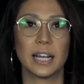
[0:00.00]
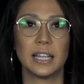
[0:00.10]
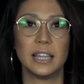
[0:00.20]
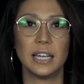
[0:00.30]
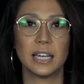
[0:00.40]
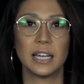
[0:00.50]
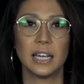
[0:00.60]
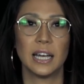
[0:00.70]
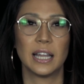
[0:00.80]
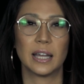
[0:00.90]
And I
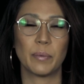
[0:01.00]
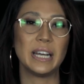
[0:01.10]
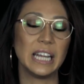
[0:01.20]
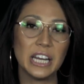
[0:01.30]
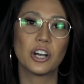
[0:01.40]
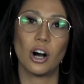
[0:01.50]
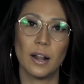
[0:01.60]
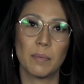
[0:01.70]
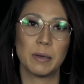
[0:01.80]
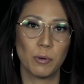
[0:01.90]
think that we need to
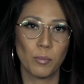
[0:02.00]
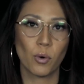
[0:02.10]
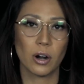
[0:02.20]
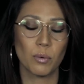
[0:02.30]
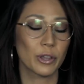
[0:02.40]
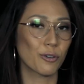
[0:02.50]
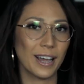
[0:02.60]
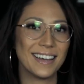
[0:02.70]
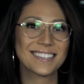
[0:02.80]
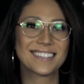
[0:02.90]
call out people more with
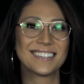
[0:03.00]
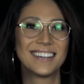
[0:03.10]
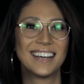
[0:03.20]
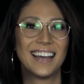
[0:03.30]
grace.